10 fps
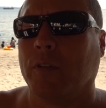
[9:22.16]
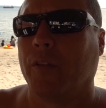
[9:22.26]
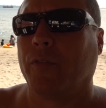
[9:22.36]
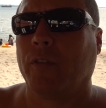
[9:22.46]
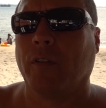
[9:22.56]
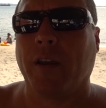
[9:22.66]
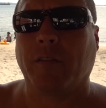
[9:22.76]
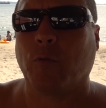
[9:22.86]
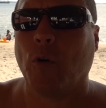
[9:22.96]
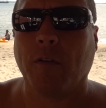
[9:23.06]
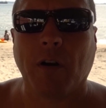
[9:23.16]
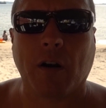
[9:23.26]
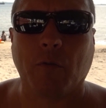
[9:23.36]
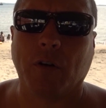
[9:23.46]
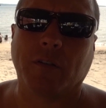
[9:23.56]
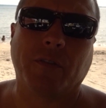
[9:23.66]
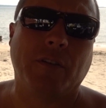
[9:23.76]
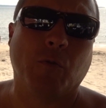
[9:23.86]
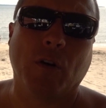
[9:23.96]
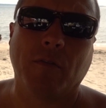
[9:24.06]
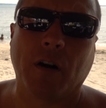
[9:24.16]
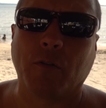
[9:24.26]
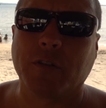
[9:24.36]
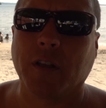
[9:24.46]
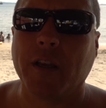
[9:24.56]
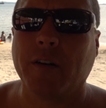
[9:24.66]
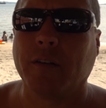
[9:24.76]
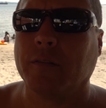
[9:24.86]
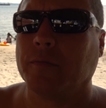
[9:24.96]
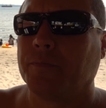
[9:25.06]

less than like 12 hours, well, actually 12 hours later,